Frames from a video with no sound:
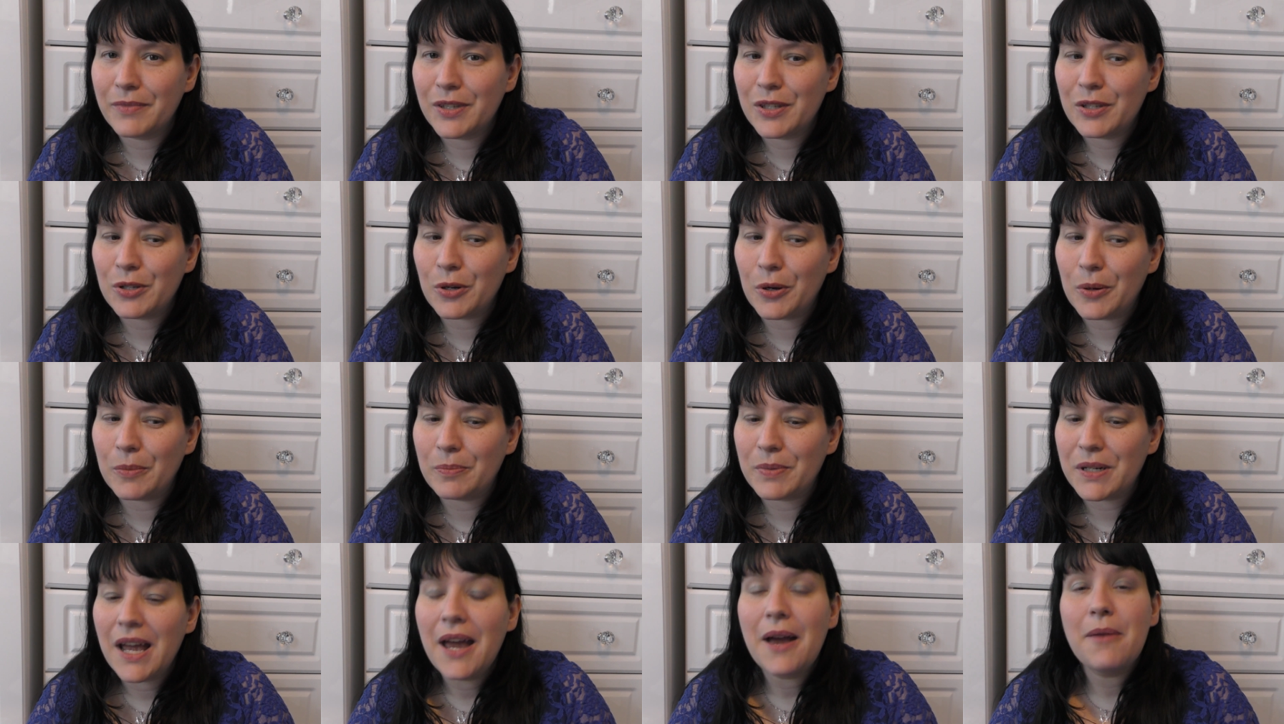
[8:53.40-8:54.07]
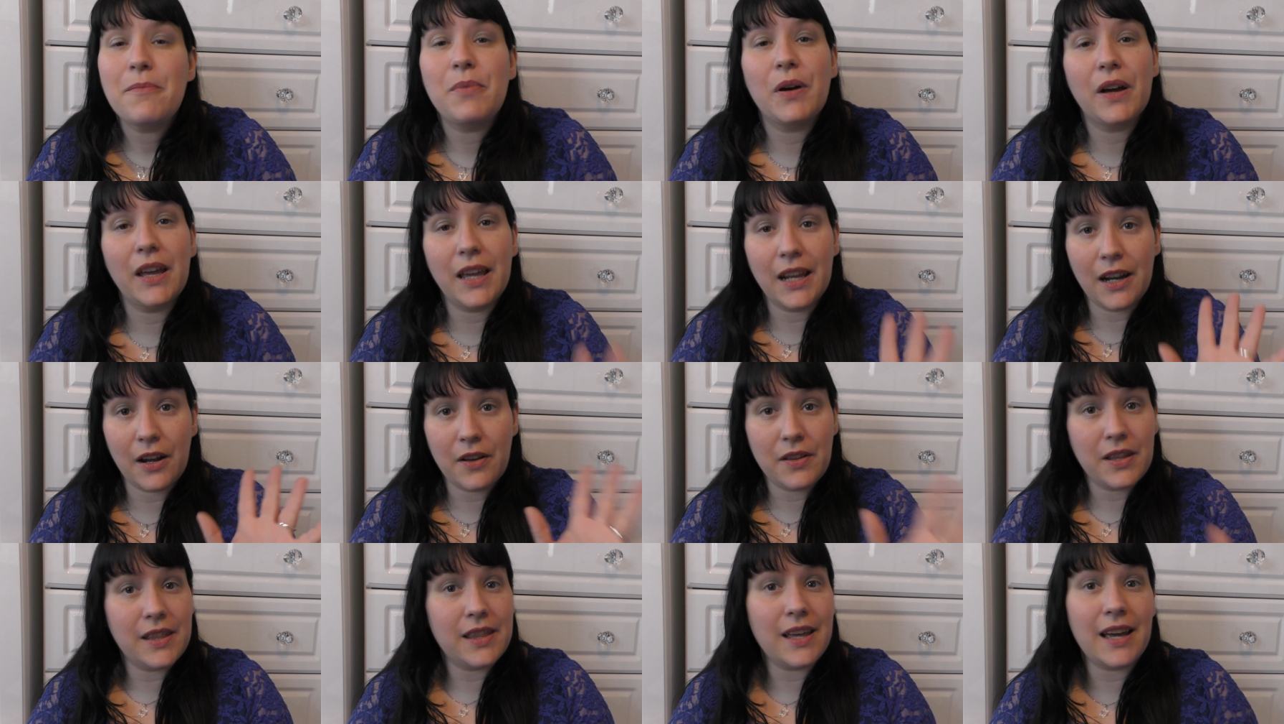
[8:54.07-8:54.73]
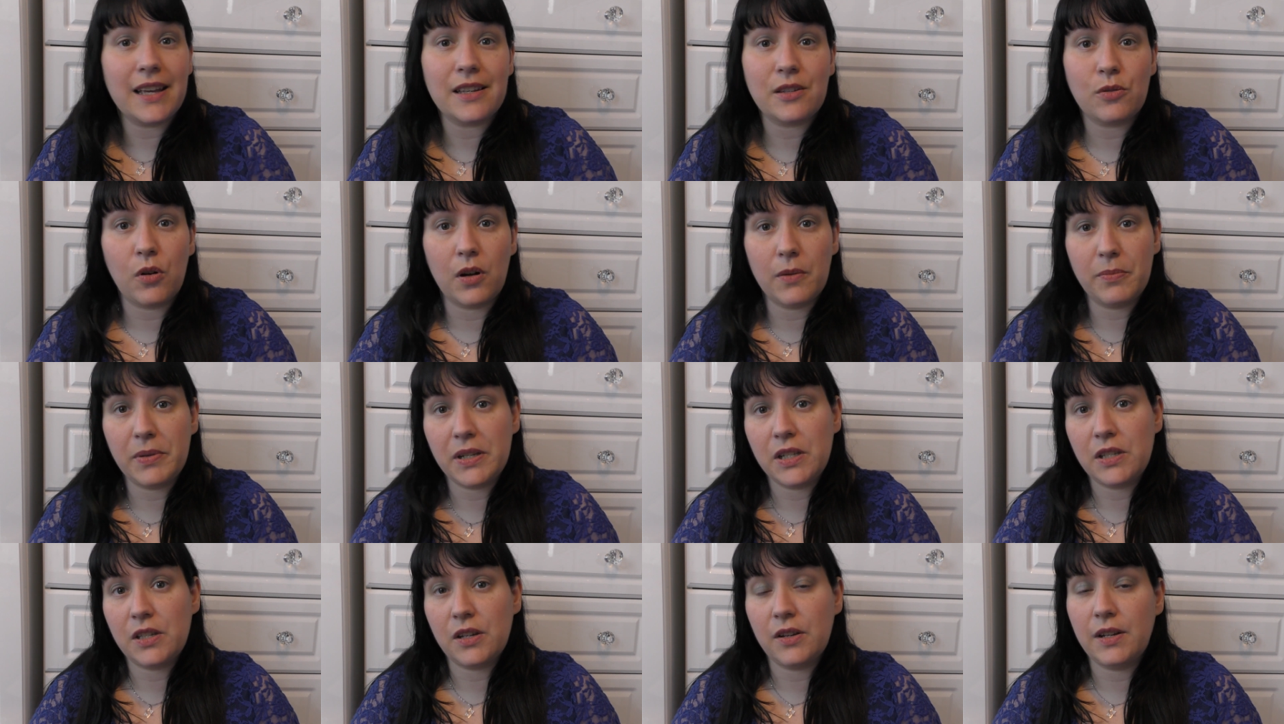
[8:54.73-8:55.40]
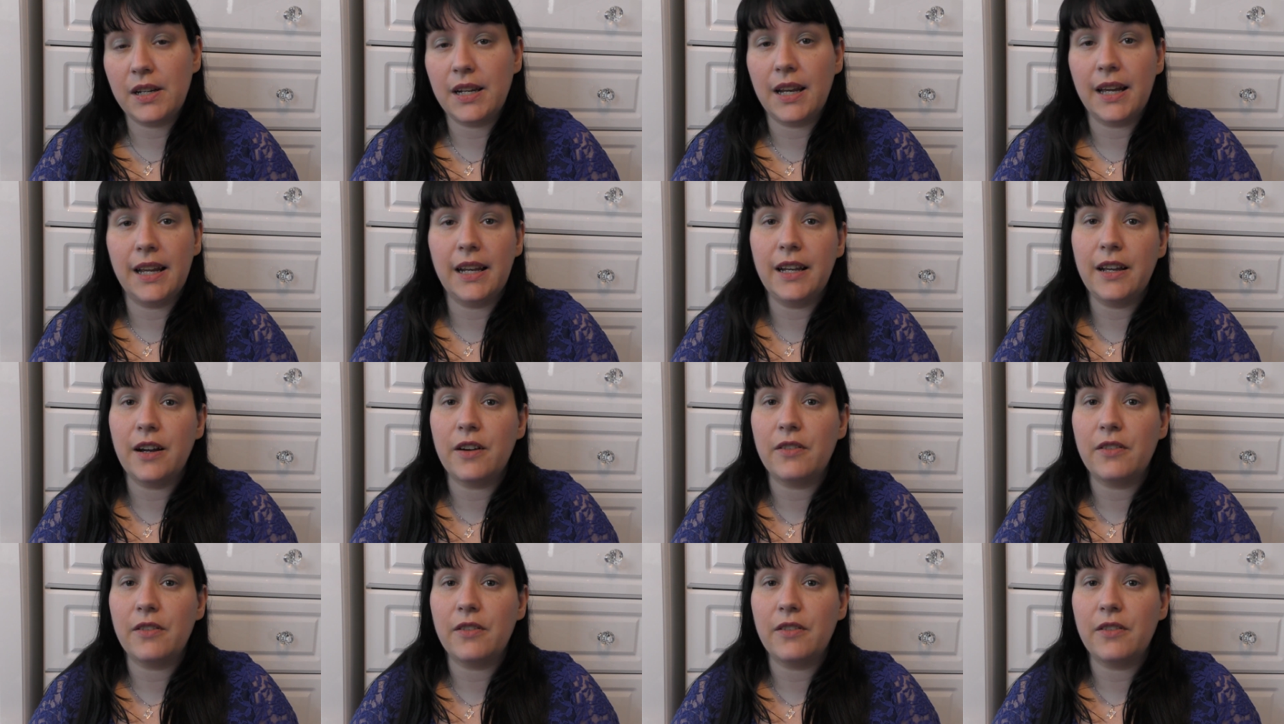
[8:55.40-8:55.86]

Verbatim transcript: stopped. But you know, that's what I've been doing lately.